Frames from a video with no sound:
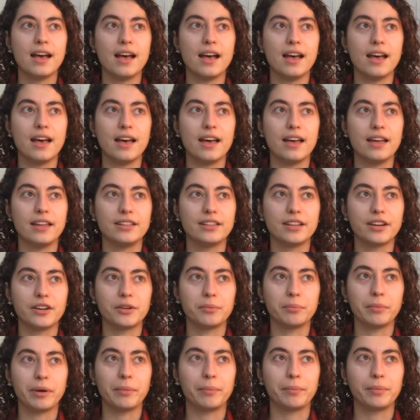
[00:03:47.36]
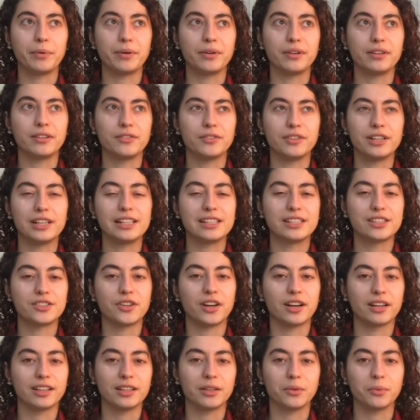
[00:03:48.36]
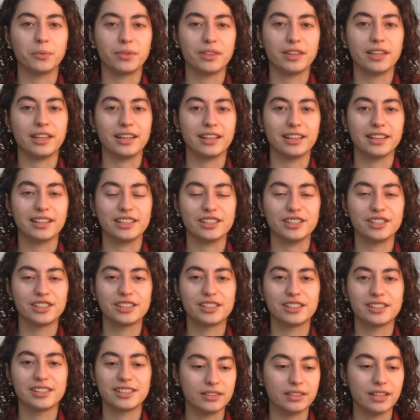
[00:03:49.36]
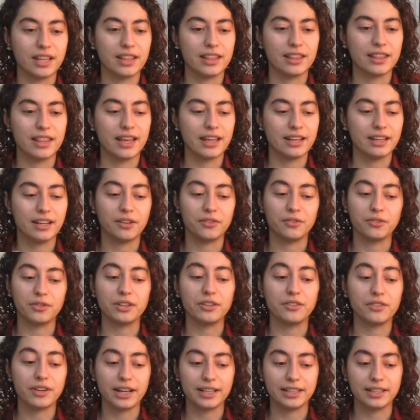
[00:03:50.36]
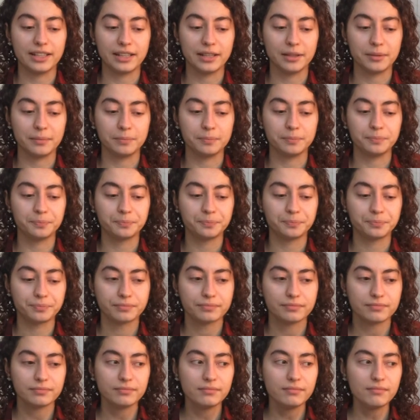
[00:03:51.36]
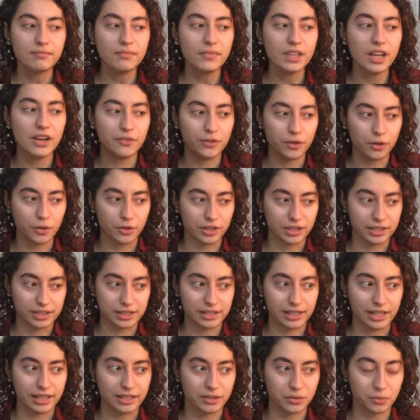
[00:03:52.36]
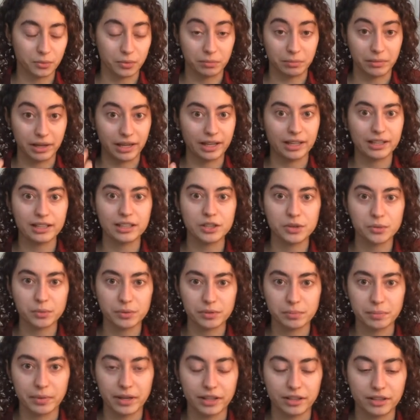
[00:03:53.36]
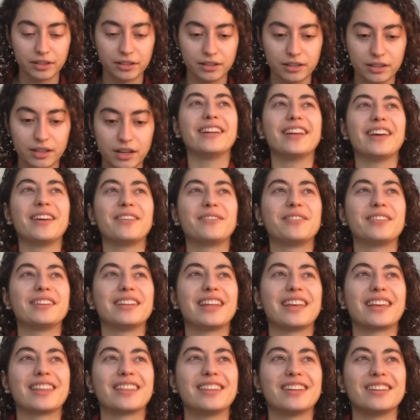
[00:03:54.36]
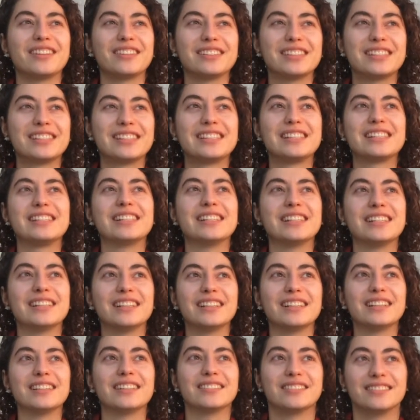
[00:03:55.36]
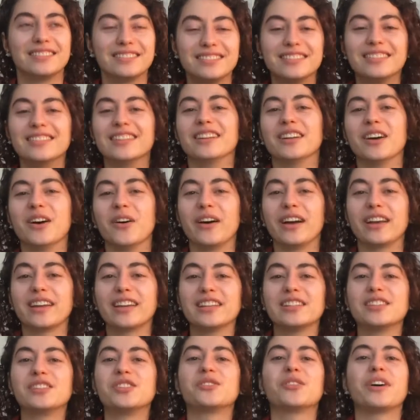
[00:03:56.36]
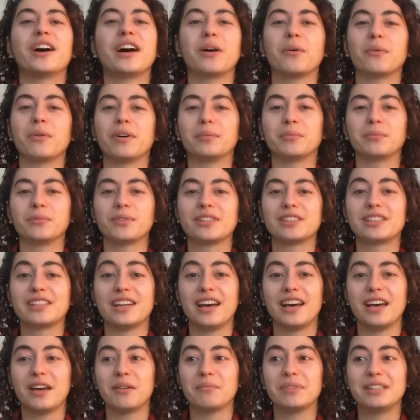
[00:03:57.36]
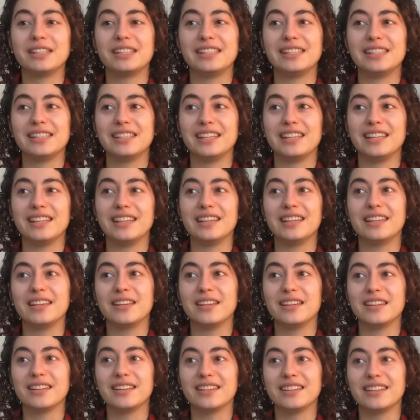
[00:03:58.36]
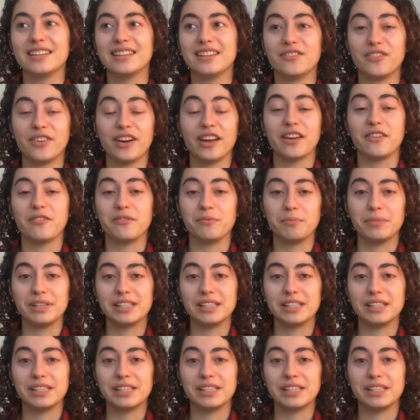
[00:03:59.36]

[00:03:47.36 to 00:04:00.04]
and I remember really struggling with English, and then I reread him a few years later when my English was better. I feel like there is still, you know, I can try one more time and see if I have